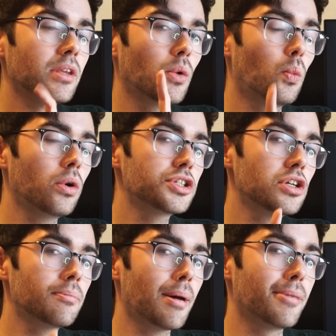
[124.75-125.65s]
What do
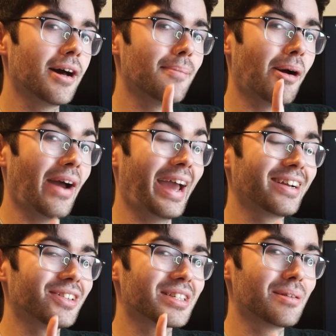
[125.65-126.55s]
you remember about
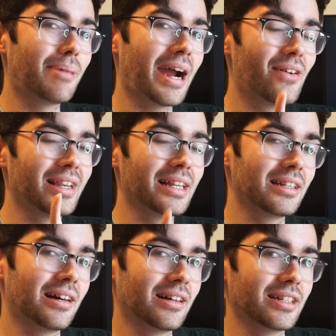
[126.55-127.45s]
angles in parallel
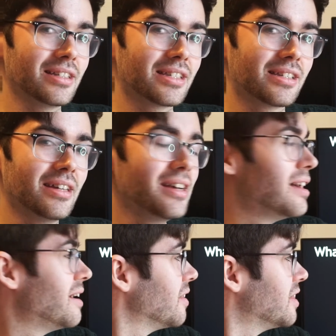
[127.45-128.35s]
lines?
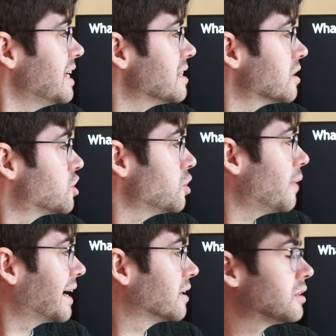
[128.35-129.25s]
These are 2
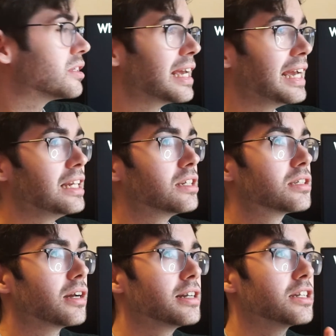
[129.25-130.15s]
angles
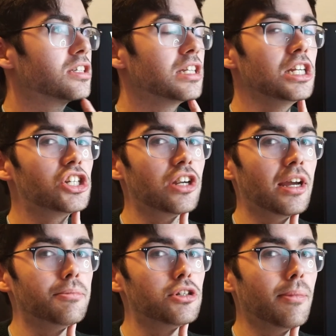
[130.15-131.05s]
inside a C
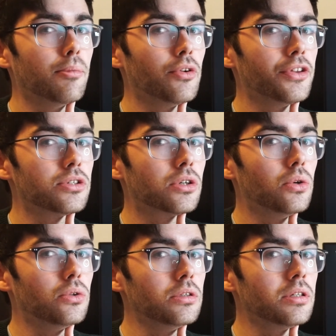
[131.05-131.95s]
shape. Do you remember what those are
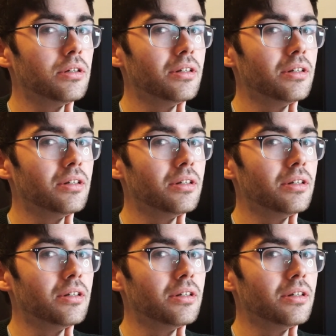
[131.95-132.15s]
called?